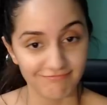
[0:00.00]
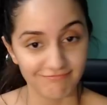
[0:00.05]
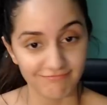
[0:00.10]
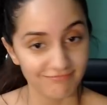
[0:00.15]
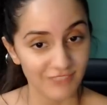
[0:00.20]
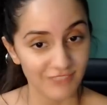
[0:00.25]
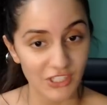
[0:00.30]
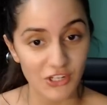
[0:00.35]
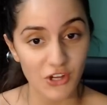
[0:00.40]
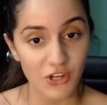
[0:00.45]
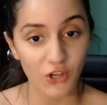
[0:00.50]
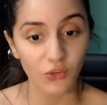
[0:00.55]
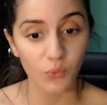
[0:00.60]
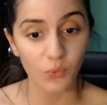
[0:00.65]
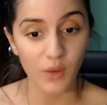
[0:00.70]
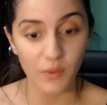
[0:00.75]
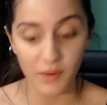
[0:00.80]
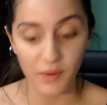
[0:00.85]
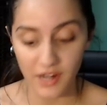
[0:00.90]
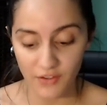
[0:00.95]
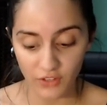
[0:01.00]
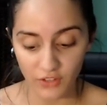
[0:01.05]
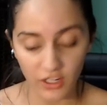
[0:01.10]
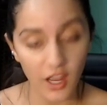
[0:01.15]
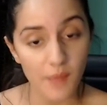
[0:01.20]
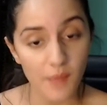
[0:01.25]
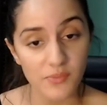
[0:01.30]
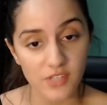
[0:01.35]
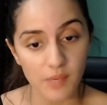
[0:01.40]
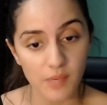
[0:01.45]
You know, whatever
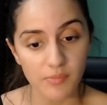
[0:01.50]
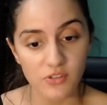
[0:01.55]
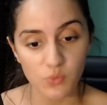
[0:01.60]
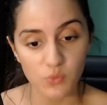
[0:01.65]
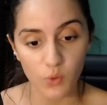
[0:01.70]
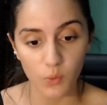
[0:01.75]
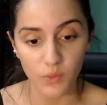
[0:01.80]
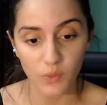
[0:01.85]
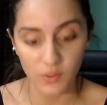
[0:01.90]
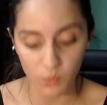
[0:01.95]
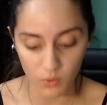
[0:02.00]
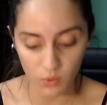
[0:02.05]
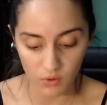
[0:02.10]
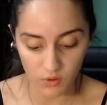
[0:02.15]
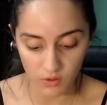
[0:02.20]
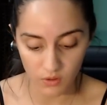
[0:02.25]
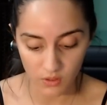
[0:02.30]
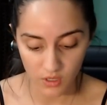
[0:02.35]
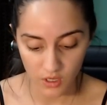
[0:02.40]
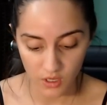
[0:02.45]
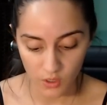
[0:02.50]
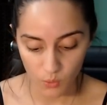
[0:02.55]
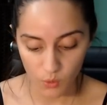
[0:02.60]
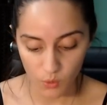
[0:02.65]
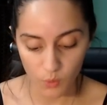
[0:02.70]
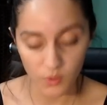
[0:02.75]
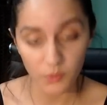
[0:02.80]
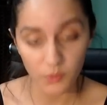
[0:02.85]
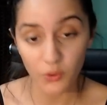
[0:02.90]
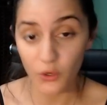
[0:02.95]
comes up is what we will
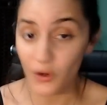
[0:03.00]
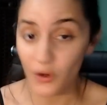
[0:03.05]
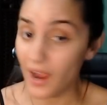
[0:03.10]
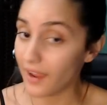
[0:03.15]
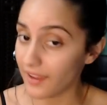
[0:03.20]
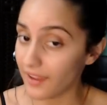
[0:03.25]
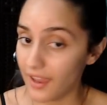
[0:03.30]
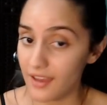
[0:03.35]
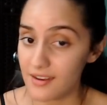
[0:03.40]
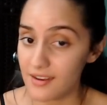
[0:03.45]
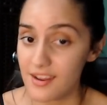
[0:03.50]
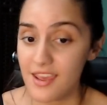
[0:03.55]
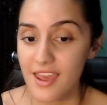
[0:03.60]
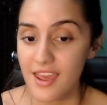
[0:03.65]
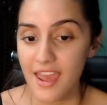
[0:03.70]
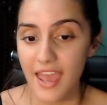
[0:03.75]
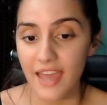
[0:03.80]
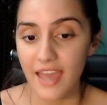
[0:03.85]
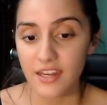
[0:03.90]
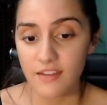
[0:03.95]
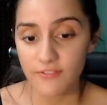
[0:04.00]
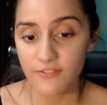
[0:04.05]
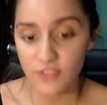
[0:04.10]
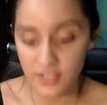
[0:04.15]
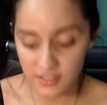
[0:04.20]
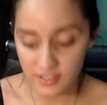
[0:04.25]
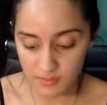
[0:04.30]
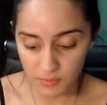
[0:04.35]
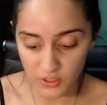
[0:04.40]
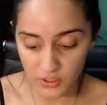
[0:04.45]
crack at. And if
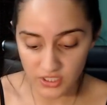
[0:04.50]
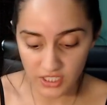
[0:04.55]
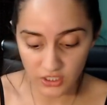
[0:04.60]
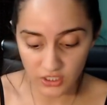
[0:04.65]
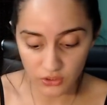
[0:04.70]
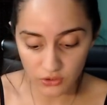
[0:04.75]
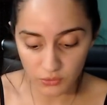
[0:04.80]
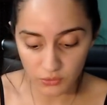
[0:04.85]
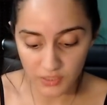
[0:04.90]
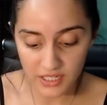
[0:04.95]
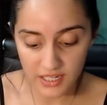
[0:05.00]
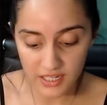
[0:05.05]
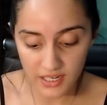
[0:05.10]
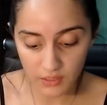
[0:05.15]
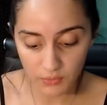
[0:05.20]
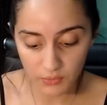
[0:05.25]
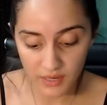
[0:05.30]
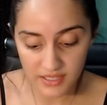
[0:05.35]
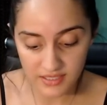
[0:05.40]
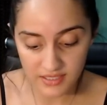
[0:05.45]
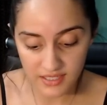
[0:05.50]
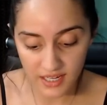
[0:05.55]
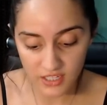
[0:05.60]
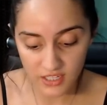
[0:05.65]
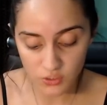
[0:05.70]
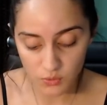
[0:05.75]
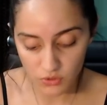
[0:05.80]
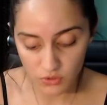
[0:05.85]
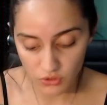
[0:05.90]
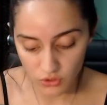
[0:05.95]
this particular reading
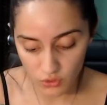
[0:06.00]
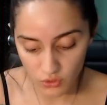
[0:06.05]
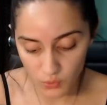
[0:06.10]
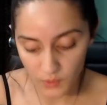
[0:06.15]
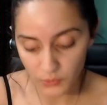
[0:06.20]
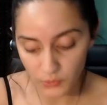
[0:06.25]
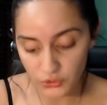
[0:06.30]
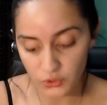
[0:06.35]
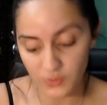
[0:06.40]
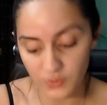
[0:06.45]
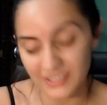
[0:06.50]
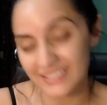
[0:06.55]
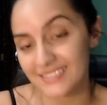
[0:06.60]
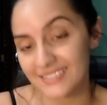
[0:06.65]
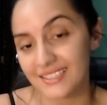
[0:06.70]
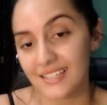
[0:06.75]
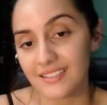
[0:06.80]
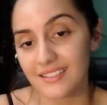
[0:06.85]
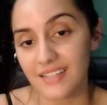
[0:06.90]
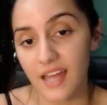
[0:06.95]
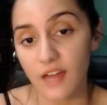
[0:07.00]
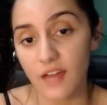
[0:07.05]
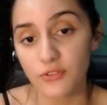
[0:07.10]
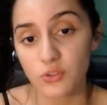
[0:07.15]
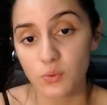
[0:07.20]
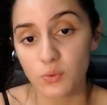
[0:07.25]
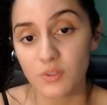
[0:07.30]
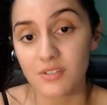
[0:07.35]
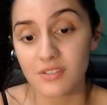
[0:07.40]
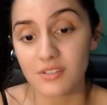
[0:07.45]
resonates with you, we will do an extended
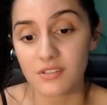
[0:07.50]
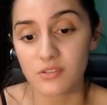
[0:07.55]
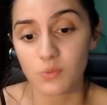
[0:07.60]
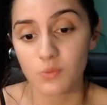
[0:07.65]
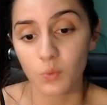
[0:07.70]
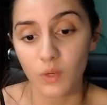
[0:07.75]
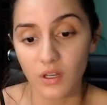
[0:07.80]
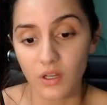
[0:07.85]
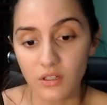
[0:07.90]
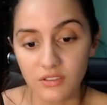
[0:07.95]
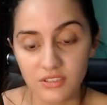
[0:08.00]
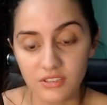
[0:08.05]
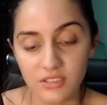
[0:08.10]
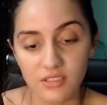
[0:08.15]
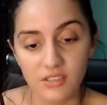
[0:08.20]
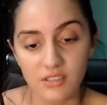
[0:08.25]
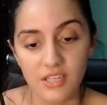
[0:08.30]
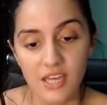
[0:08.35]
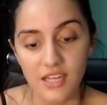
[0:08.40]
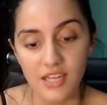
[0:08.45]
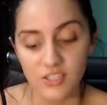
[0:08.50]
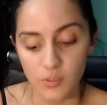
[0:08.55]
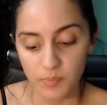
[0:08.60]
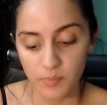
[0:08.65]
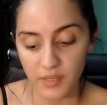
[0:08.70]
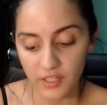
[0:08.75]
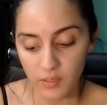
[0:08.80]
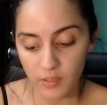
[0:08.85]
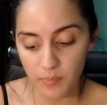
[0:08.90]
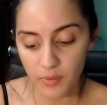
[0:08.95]
afterwards as well to
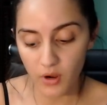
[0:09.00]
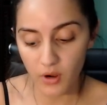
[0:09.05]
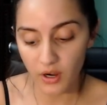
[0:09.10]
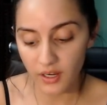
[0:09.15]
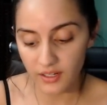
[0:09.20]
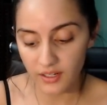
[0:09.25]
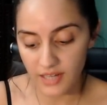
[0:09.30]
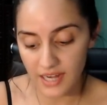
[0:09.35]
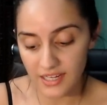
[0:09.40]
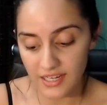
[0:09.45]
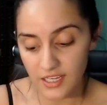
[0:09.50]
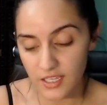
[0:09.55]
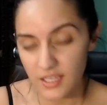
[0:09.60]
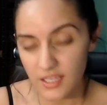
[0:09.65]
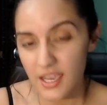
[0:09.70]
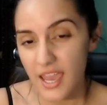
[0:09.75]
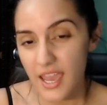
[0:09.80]
pick apart any